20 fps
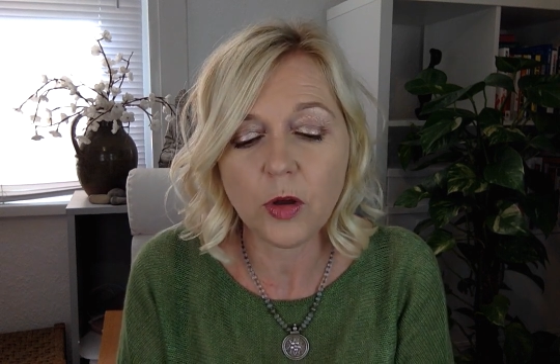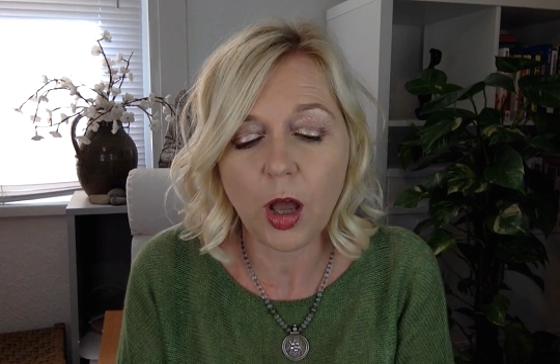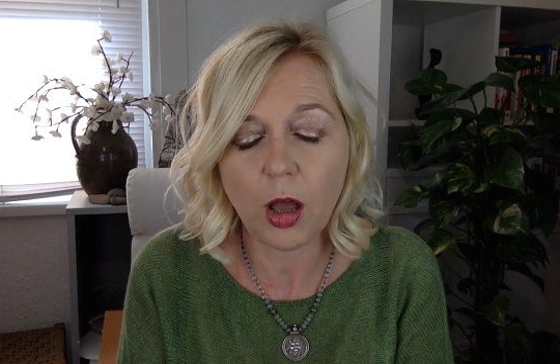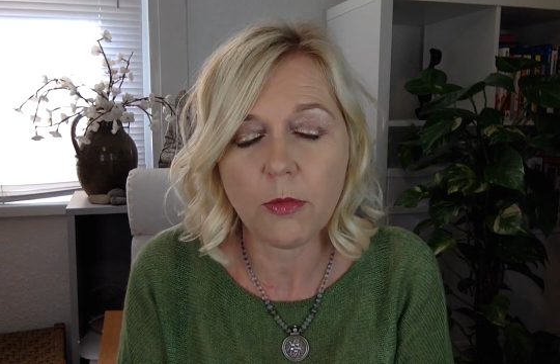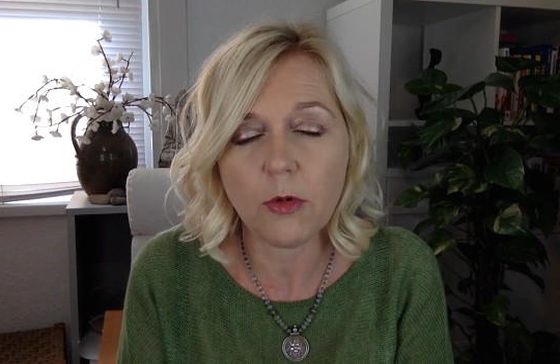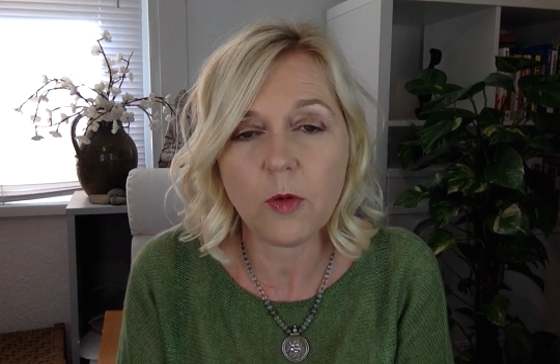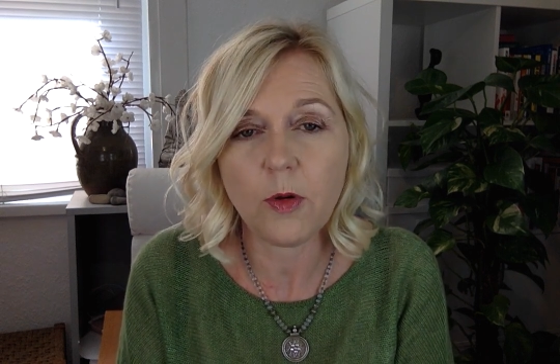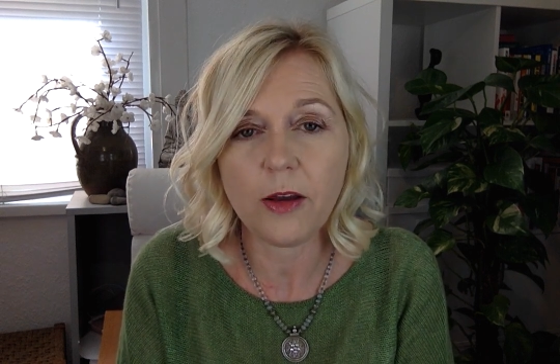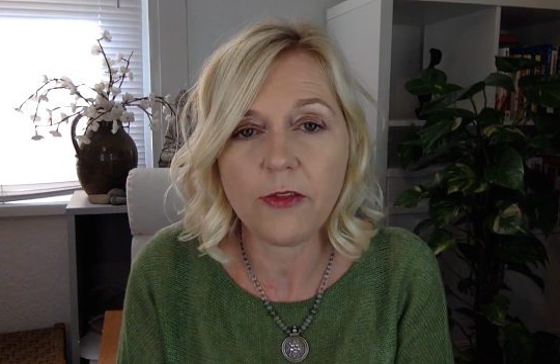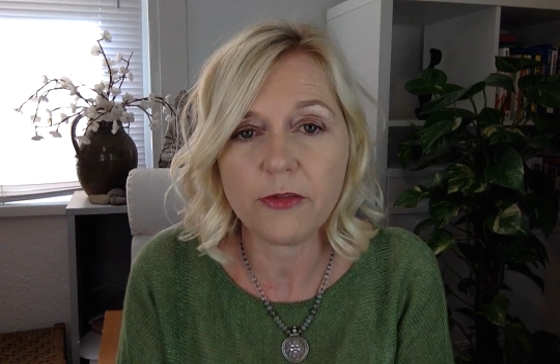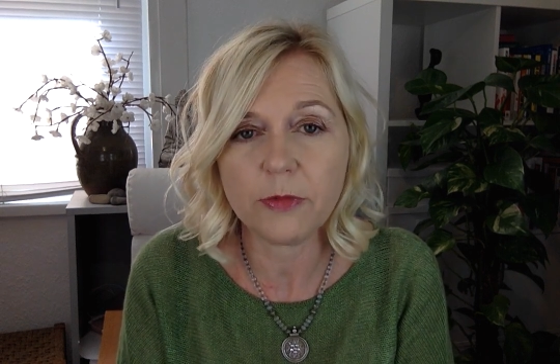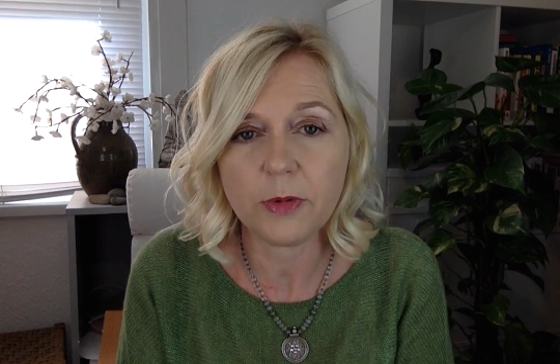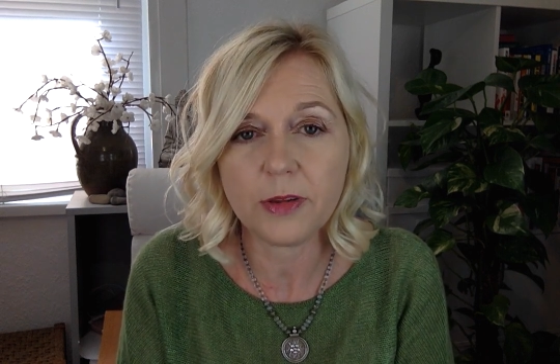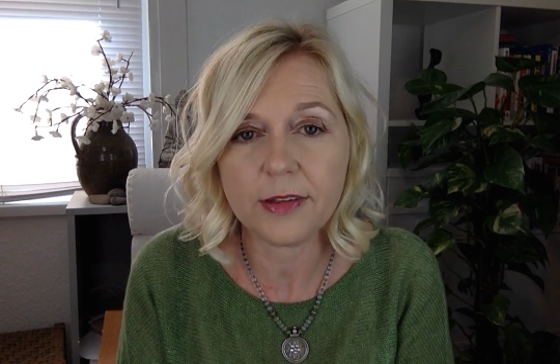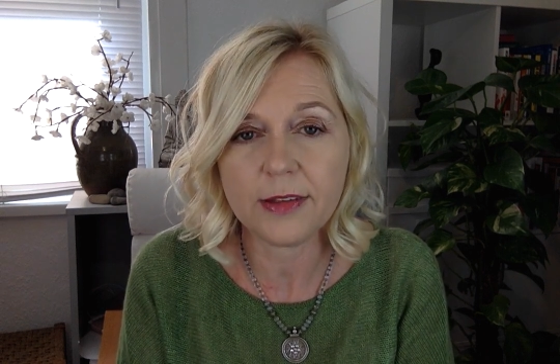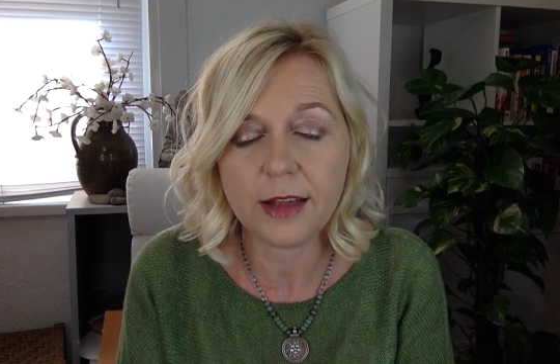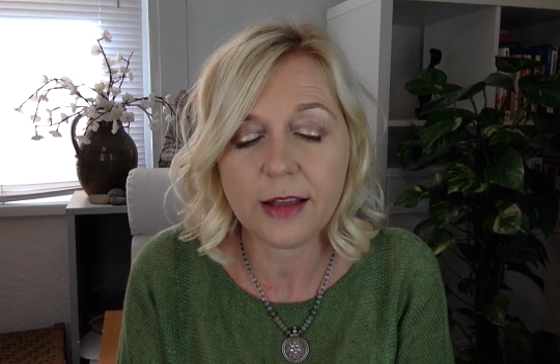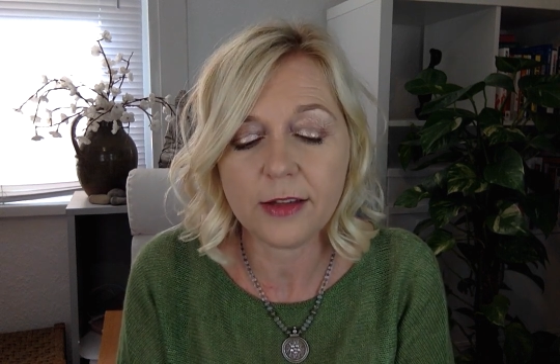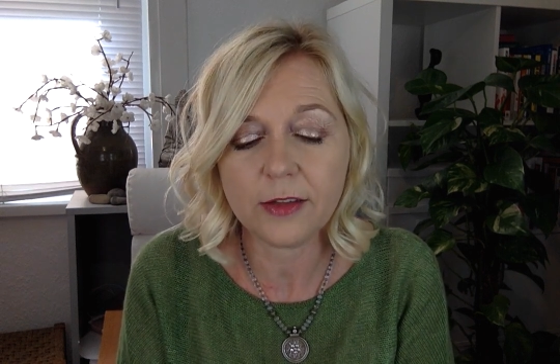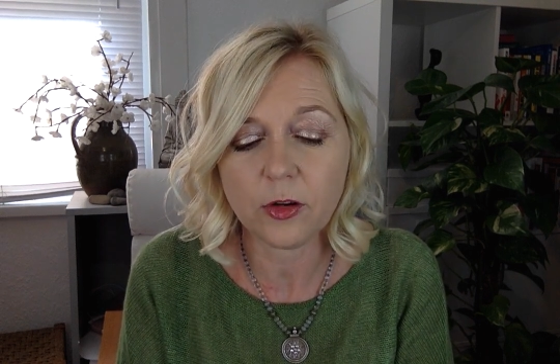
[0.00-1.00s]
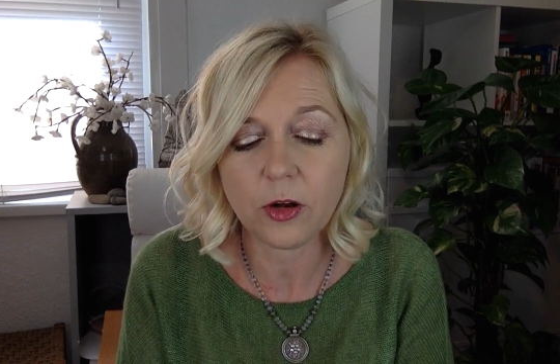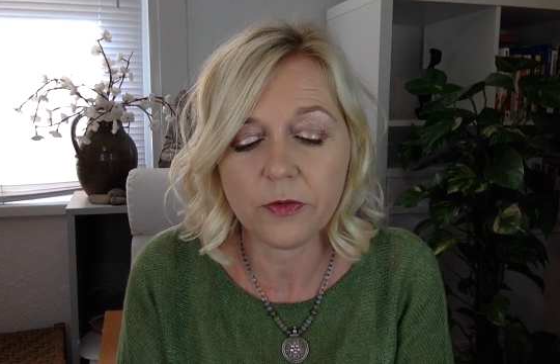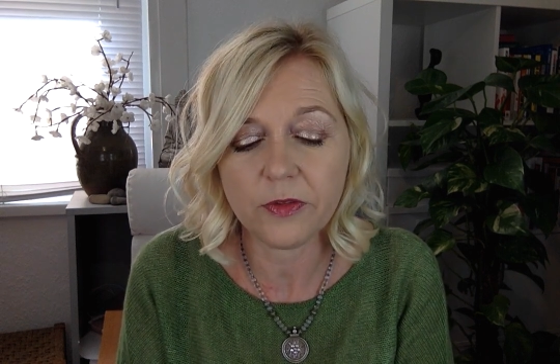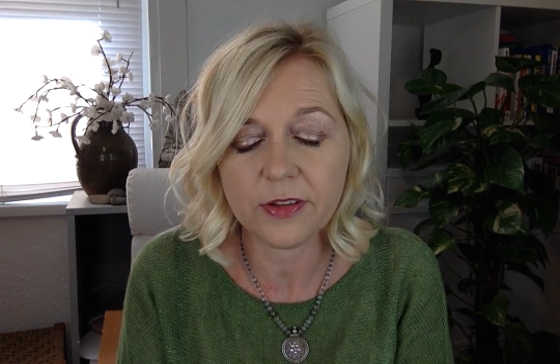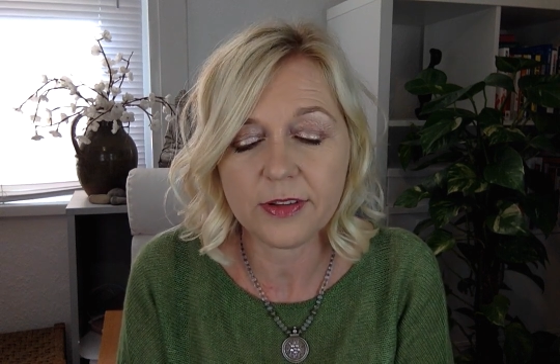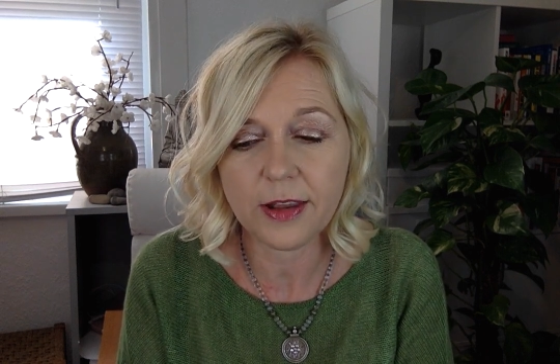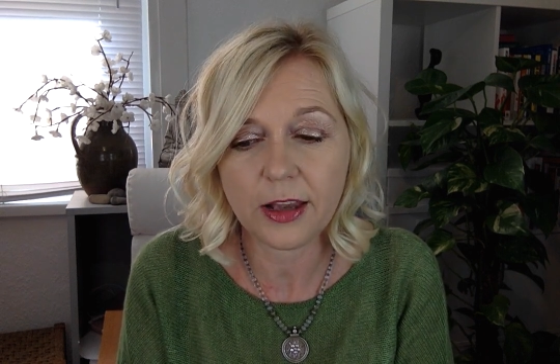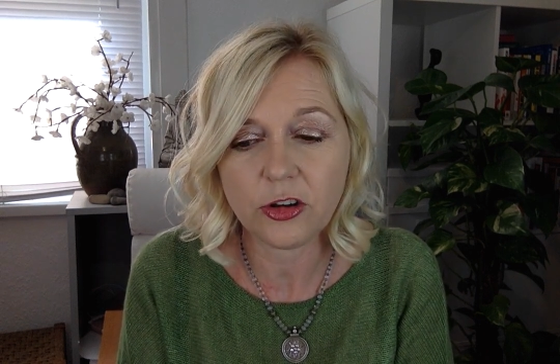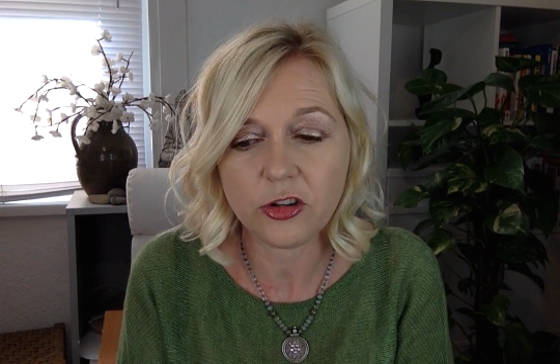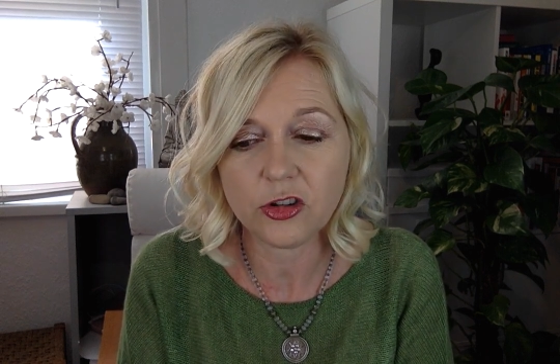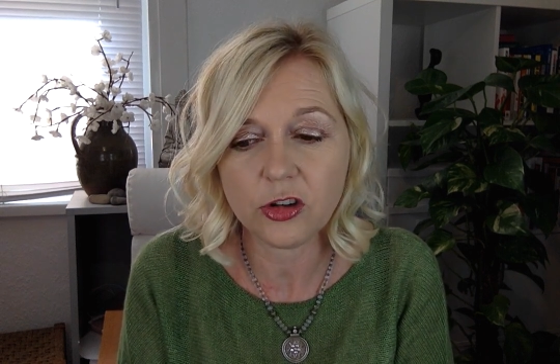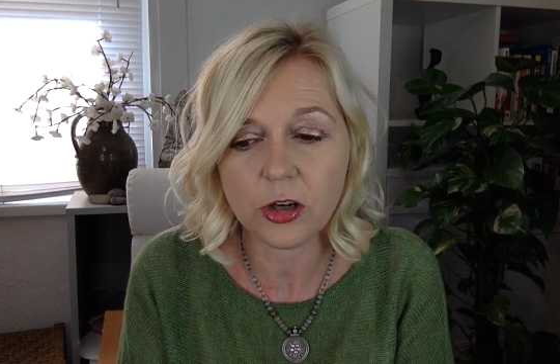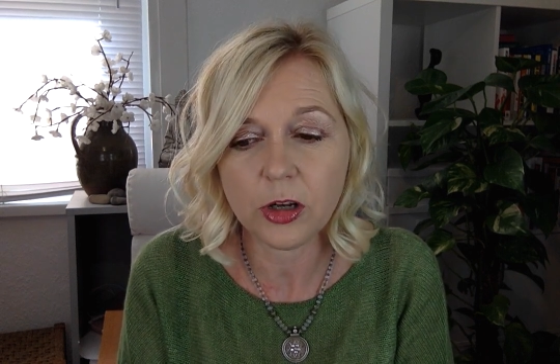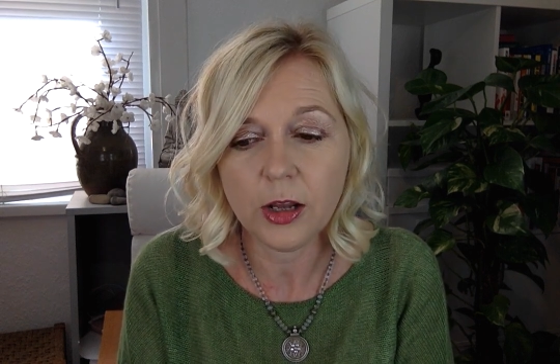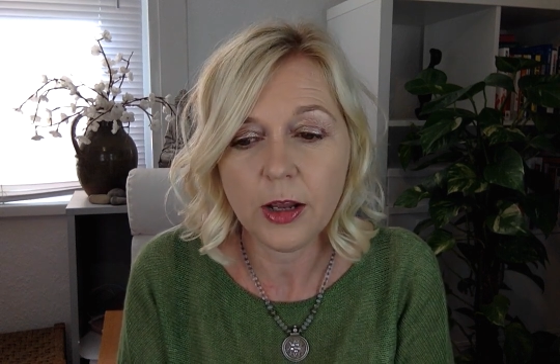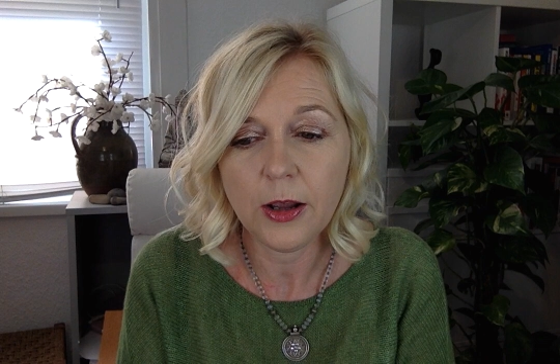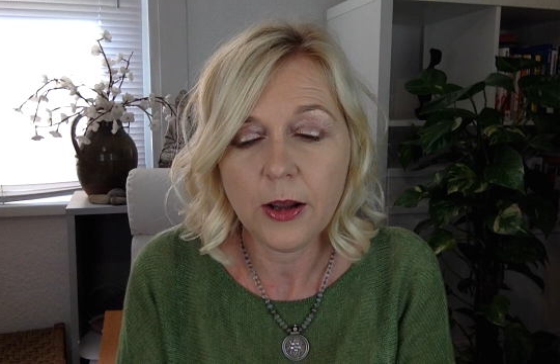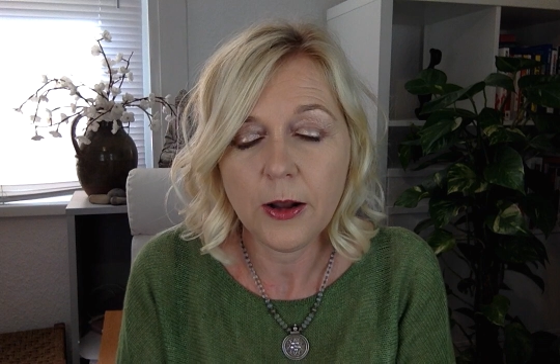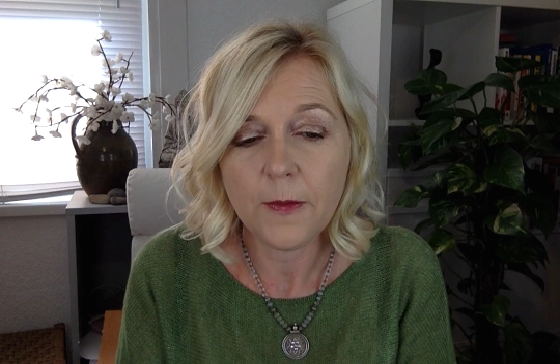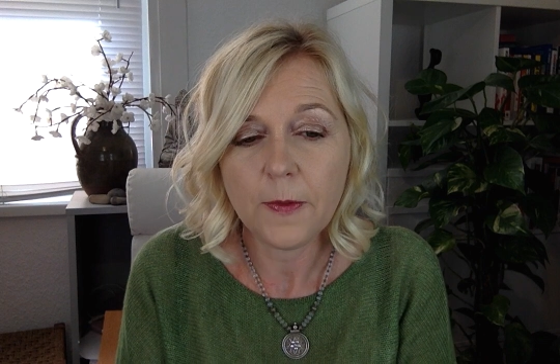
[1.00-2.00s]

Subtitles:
come away from a sales conversation